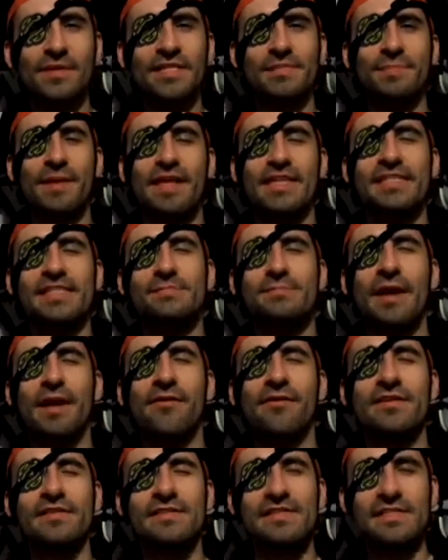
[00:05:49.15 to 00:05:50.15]
Space
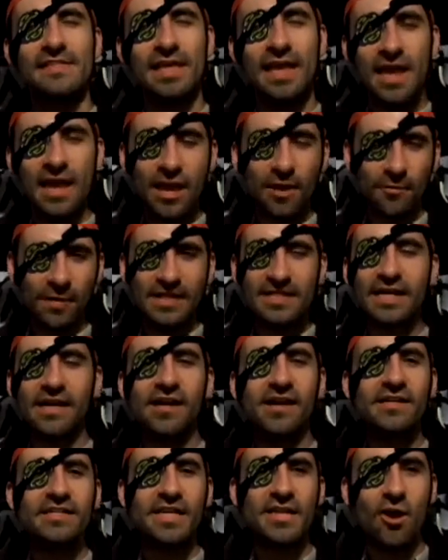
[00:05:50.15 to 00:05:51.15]
parents
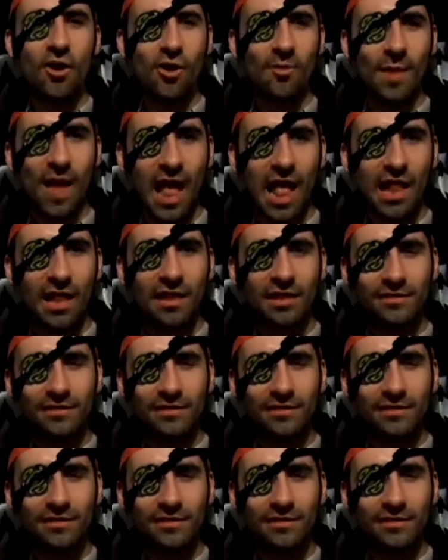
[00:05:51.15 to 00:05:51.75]
return to normal.